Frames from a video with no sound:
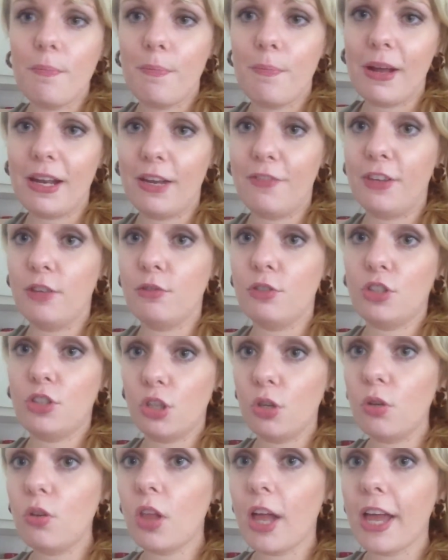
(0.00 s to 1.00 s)
But if you
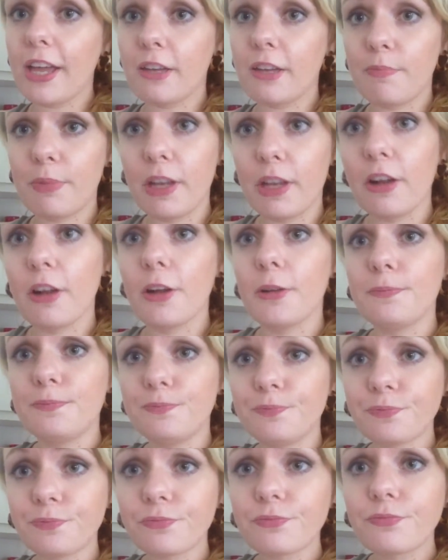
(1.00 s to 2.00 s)
do like beer,
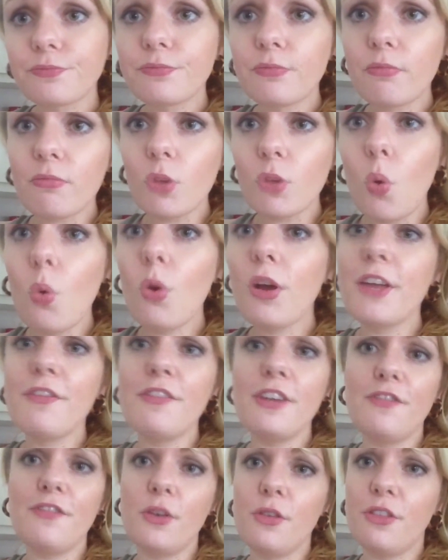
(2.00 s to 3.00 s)
or
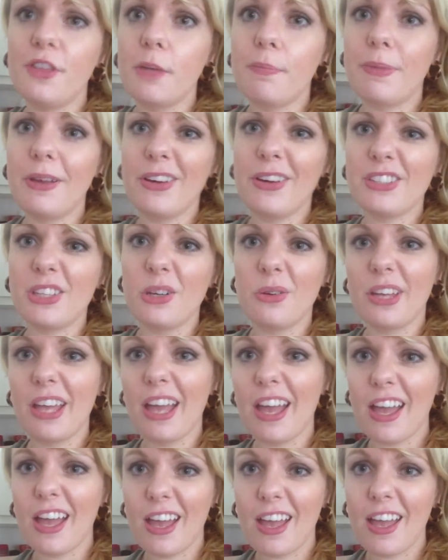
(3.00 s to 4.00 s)
even if you think beer is
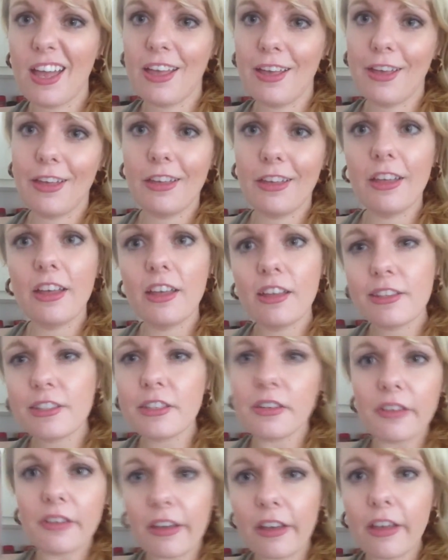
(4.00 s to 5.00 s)
okay,
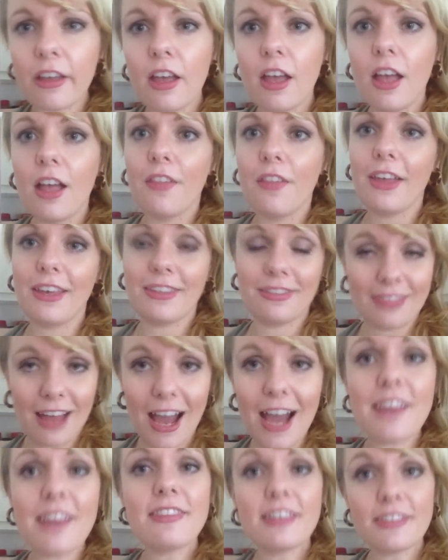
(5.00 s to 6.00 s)
it's okay. Like,
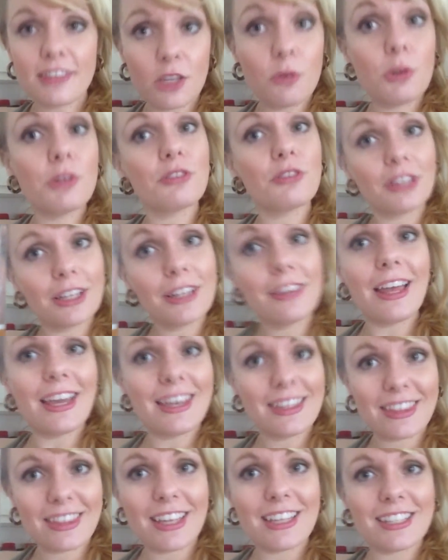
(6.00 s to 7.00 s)
I think that you would really
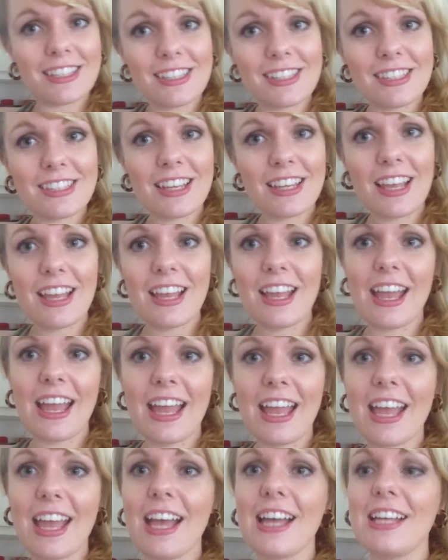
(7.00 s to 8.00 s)
like this.
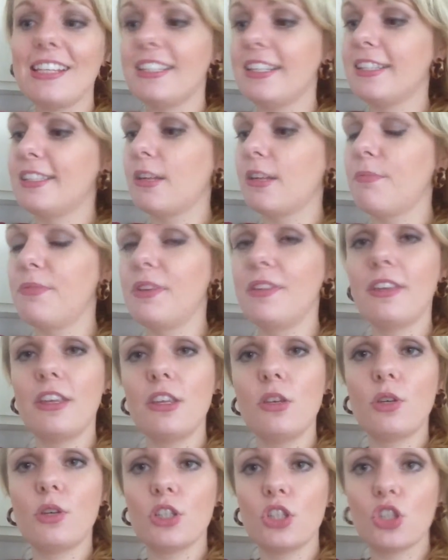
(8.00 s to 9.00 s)
And it's something
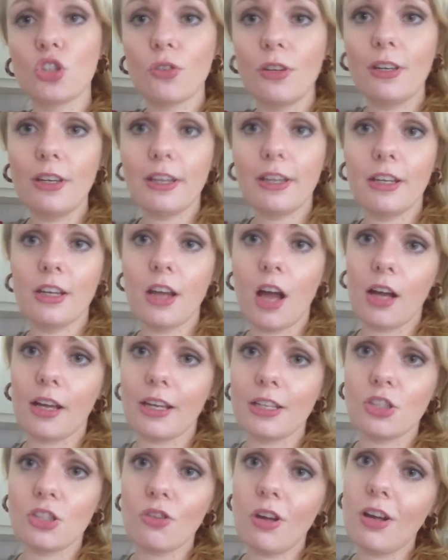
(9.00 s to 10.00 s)
that you can drink and not
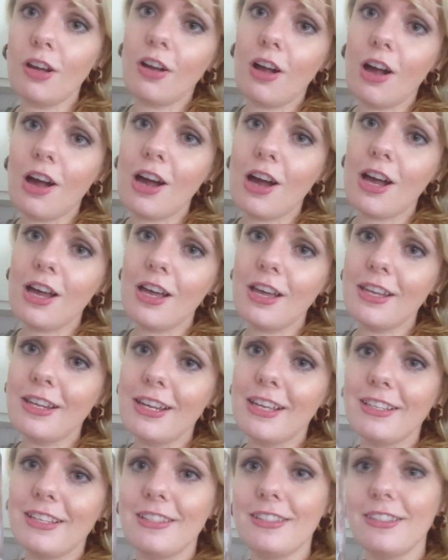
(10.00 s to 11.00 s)
get drunk on
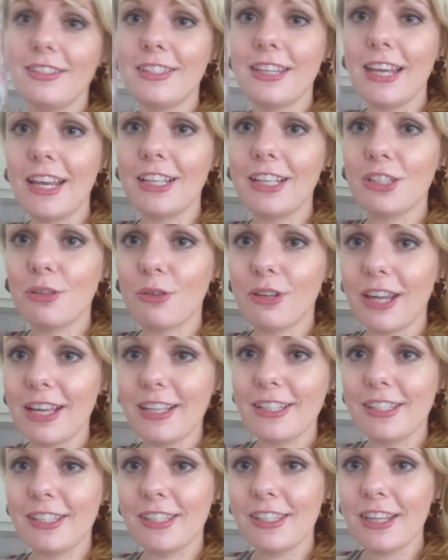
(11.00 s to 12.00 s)
and take to a
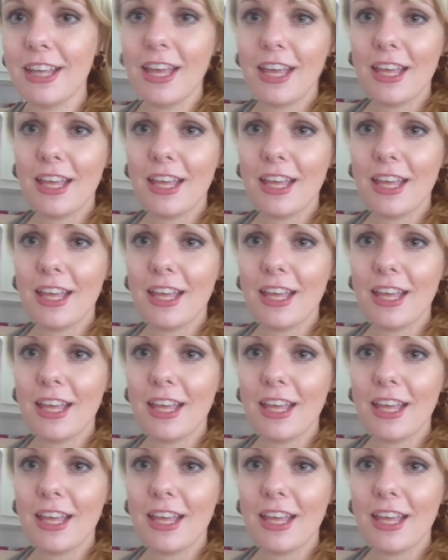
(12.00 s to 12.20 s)
nice